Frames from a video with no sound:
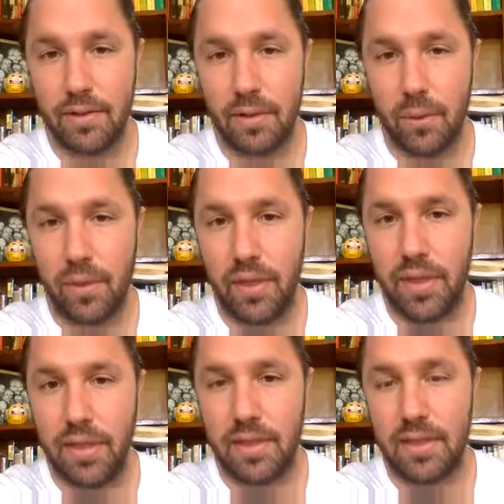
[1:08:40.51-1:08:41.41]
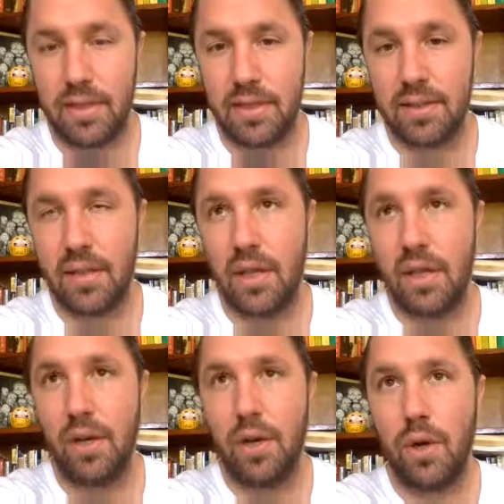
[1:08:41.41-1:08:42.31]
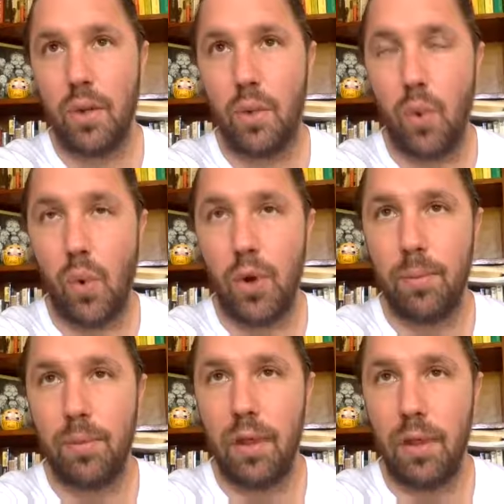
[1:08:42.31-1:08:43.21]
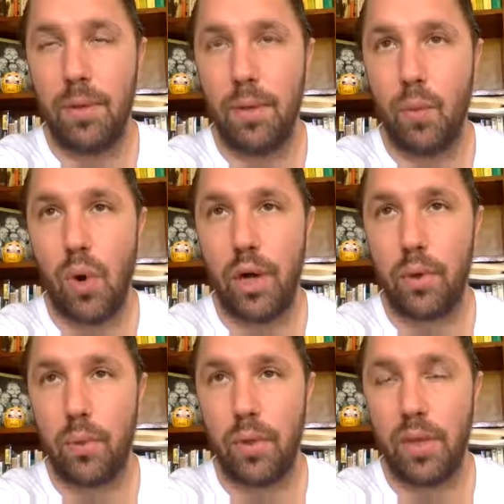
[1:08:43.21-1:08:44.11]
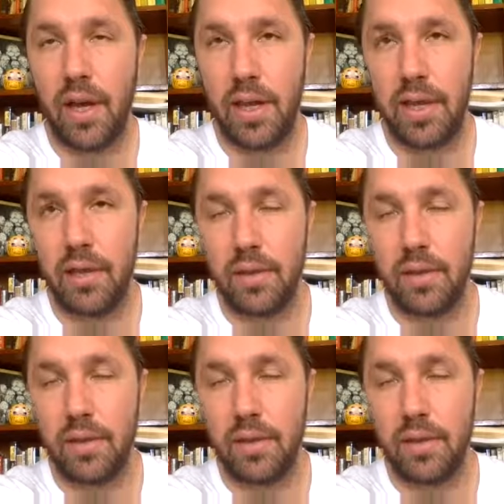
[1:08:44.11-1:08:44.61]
So with this is warm lemon water with honey